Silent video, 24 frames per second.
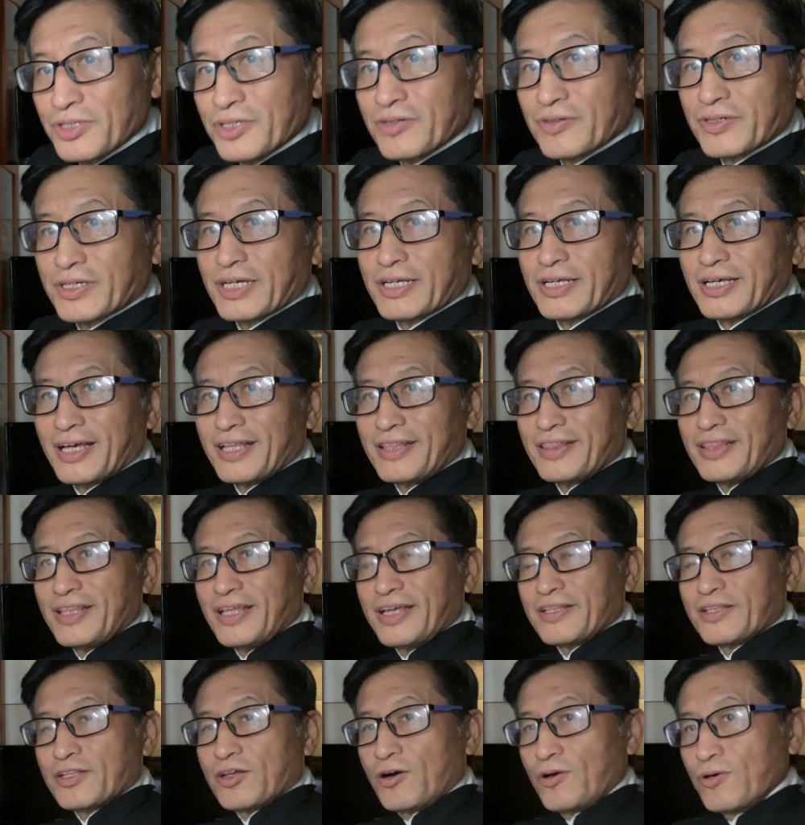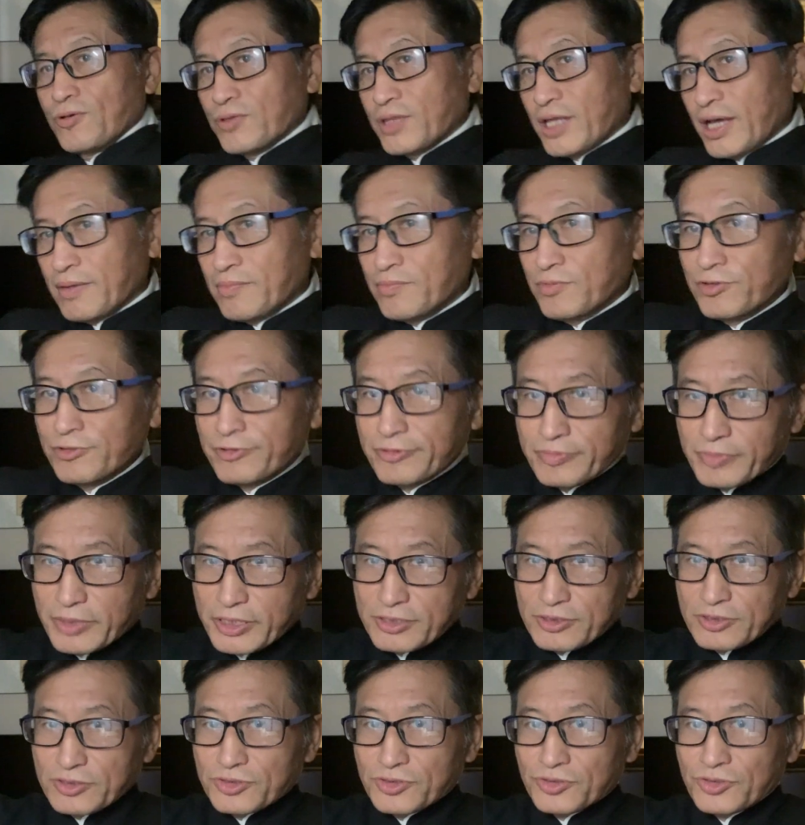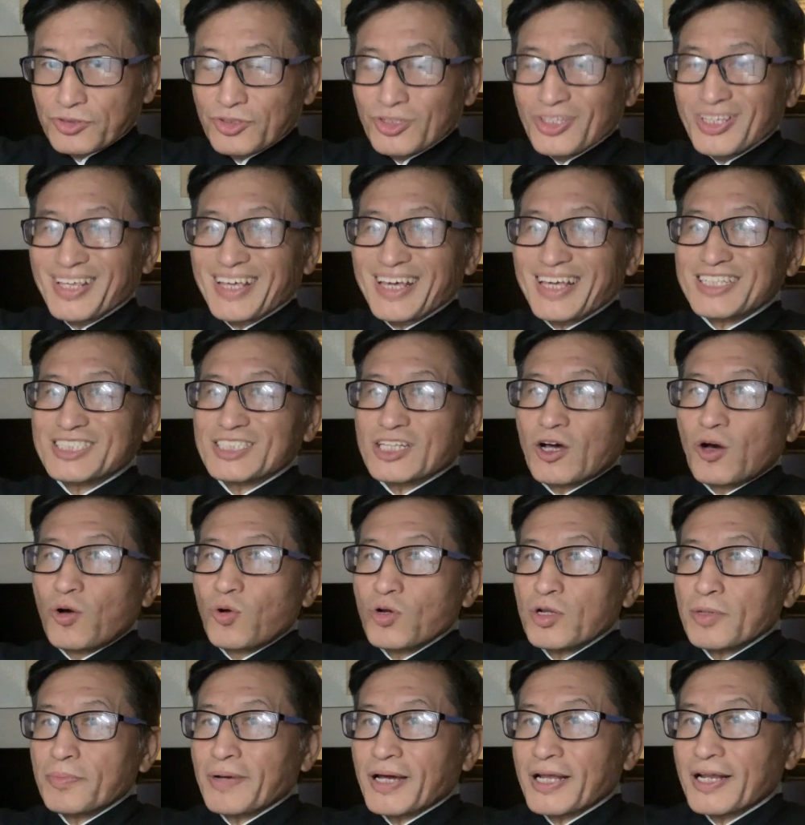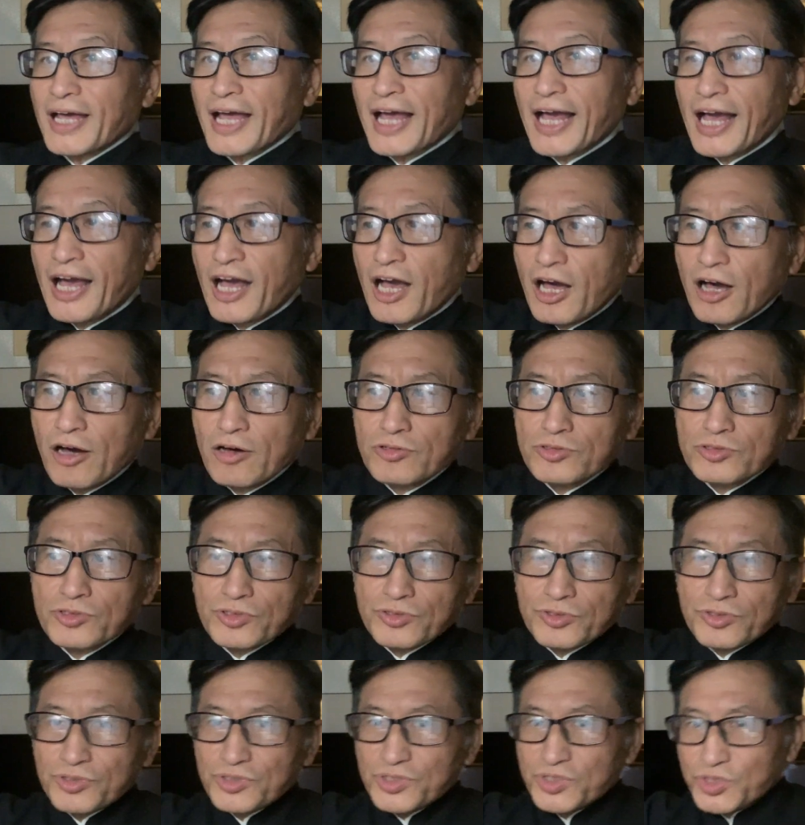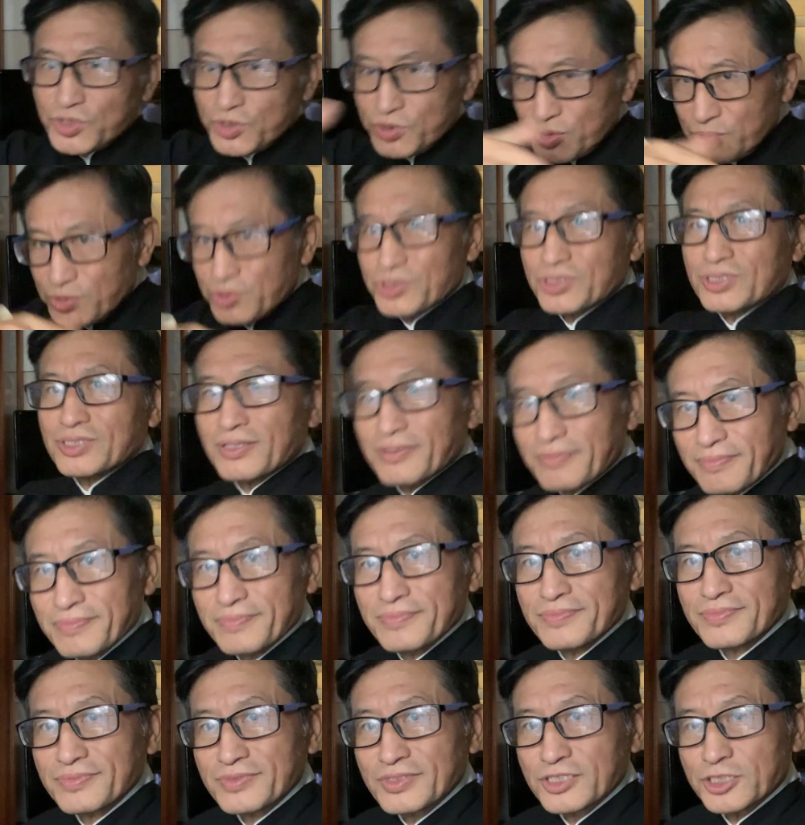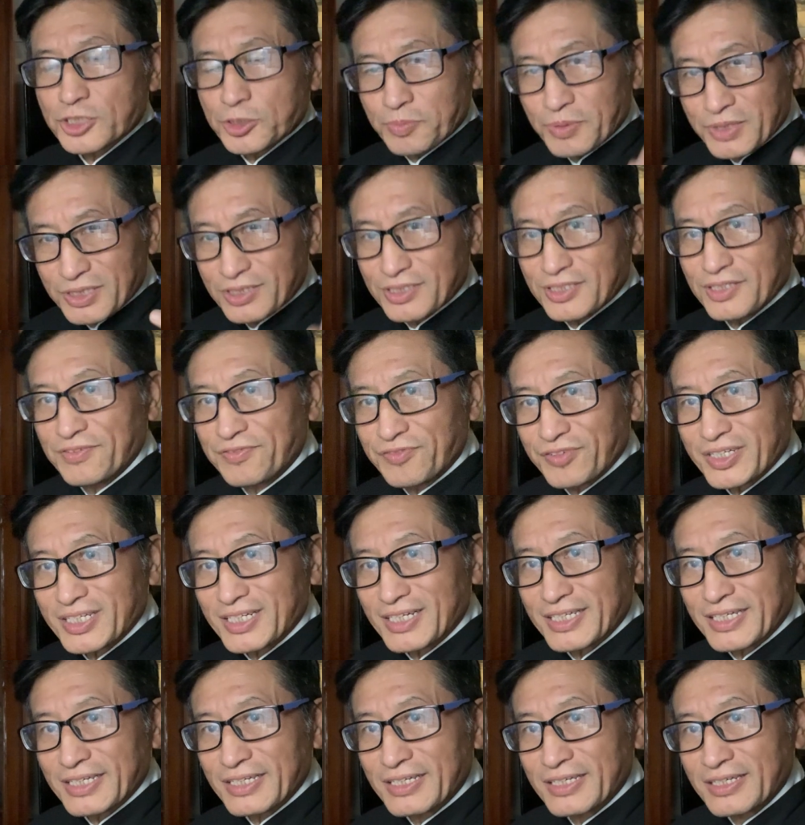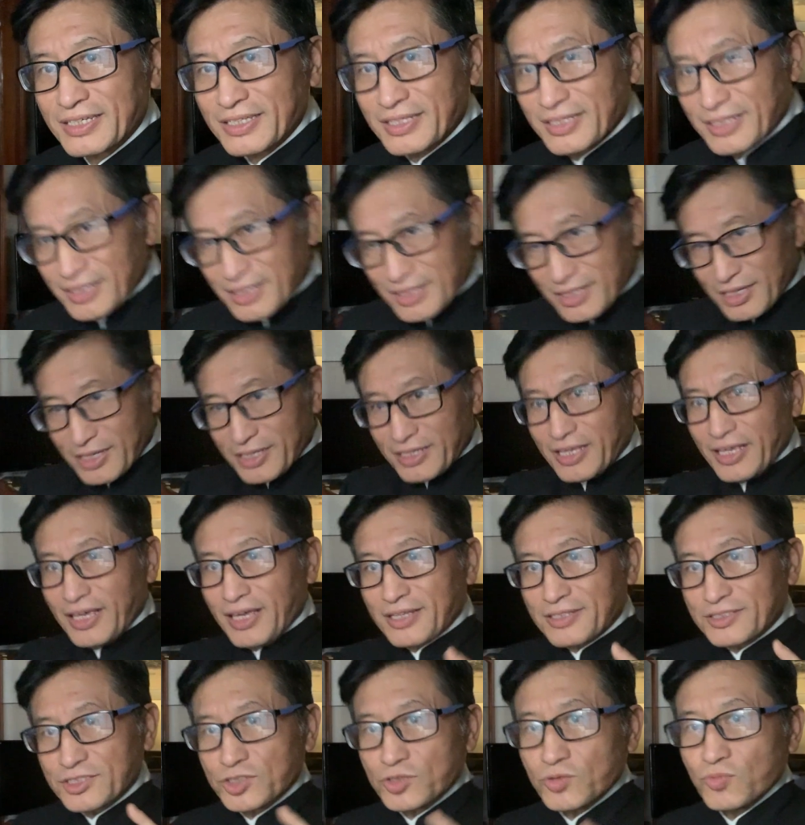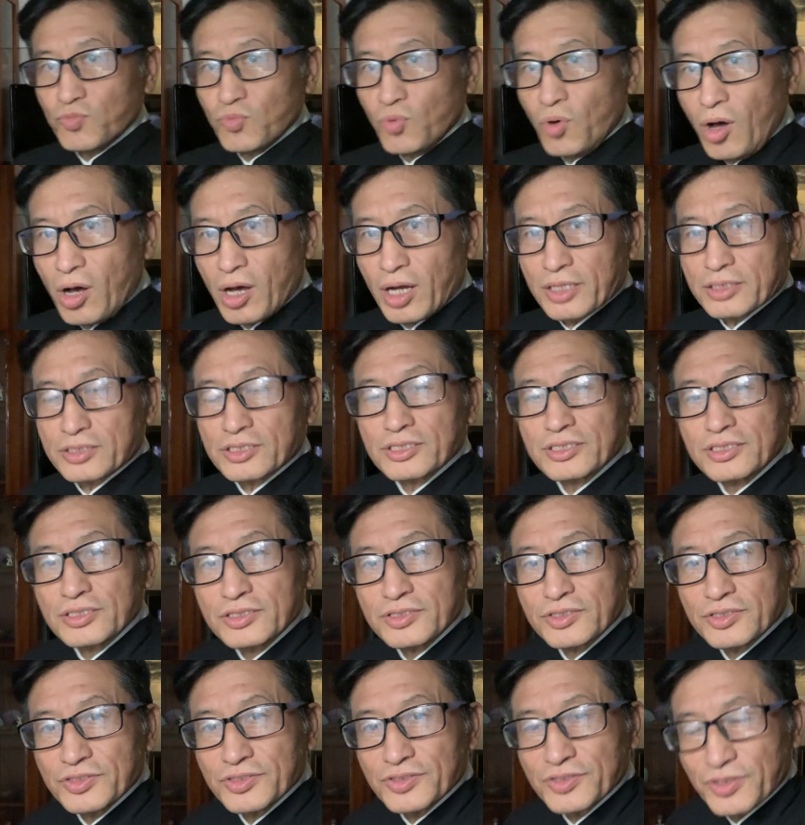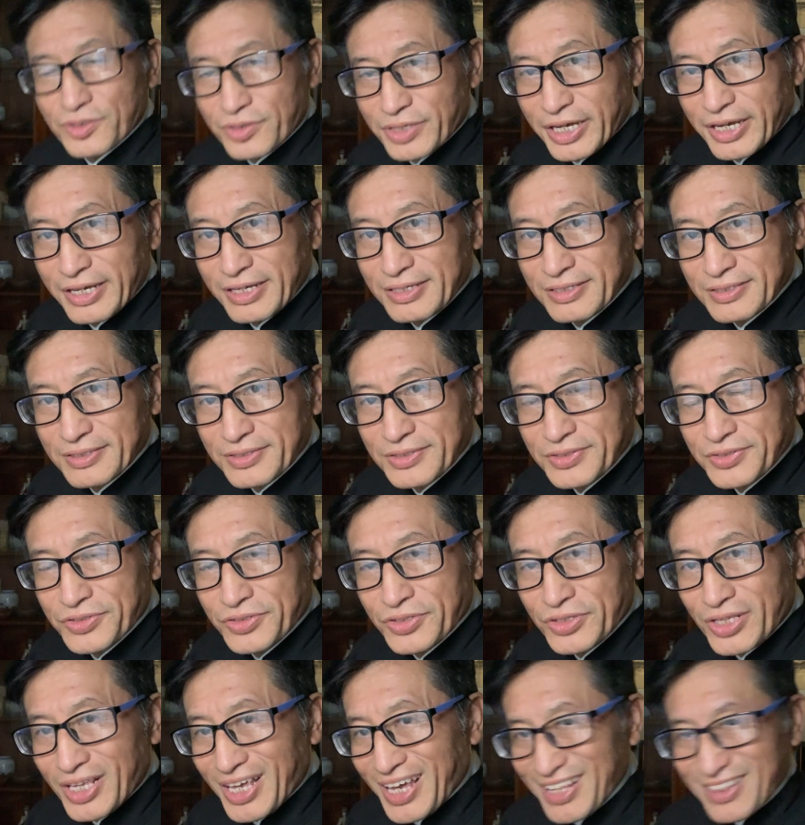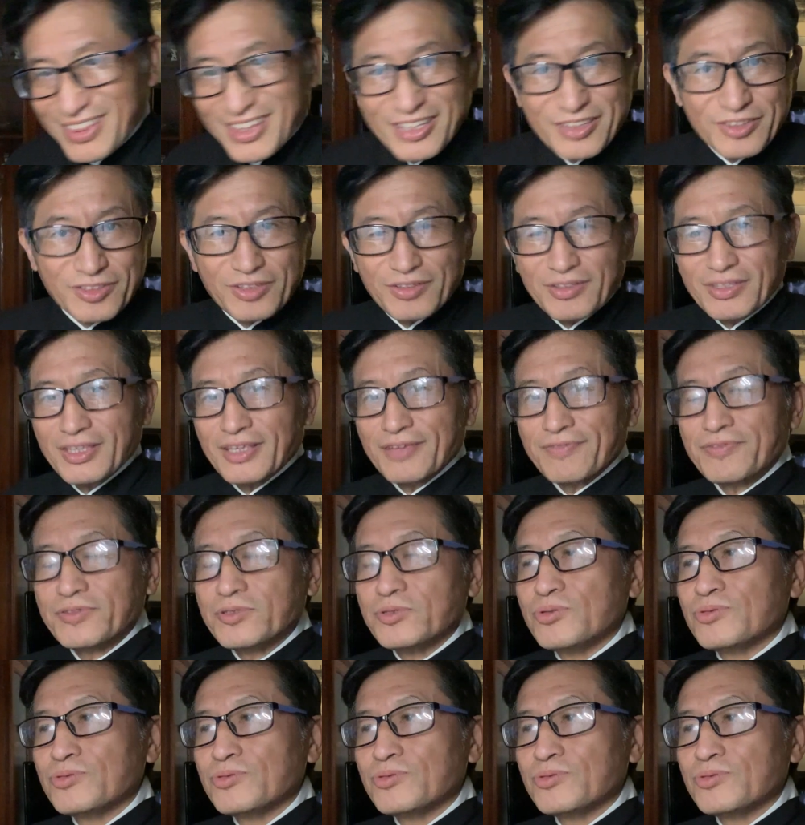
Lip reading: Okay, and then all that movements, it's all about how do you use them specifically against what. Okay, and then if